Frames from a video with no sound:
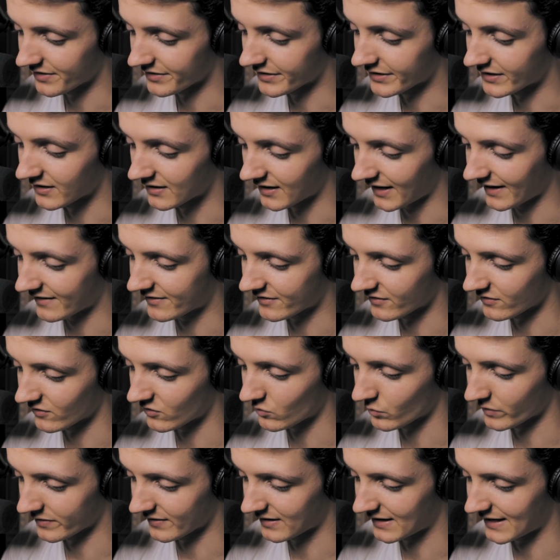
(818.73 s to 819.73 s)
that a
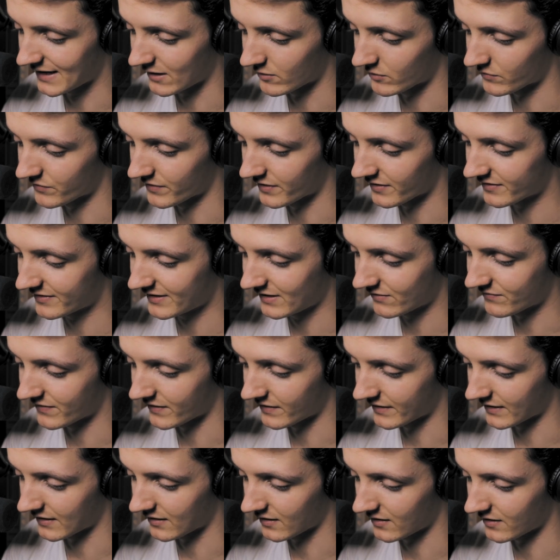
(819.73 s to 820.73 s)
license was allowed for the
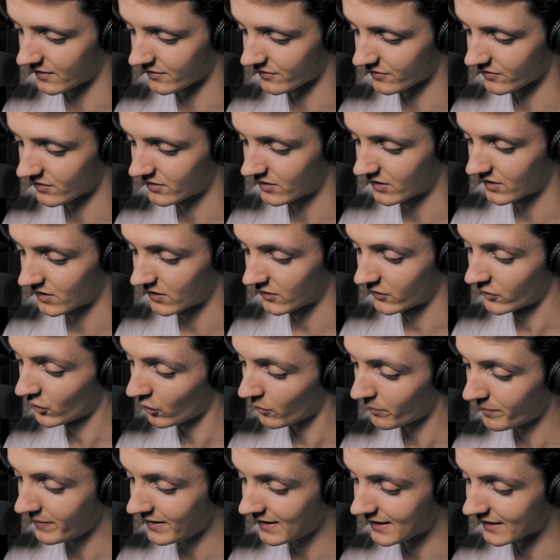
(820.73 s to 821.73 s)
seafaring class,
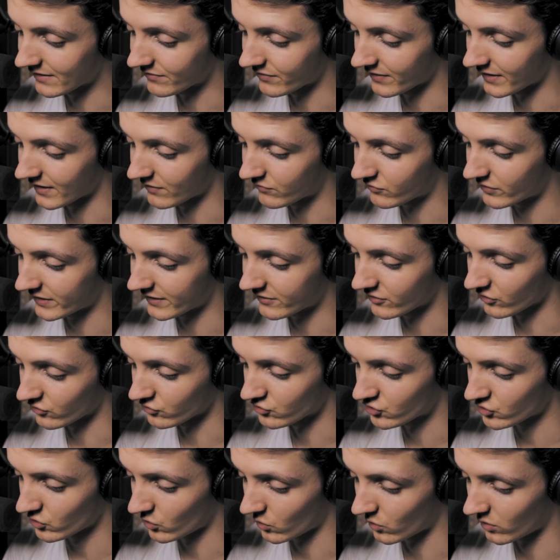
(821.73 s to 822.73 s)
not merely for their freaks
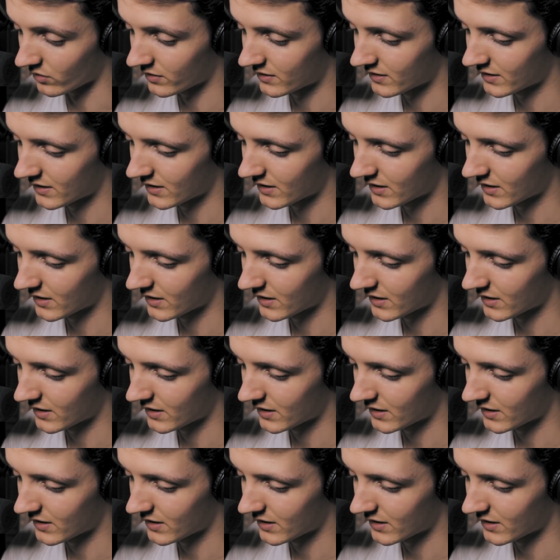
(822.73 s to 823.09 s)
on shore,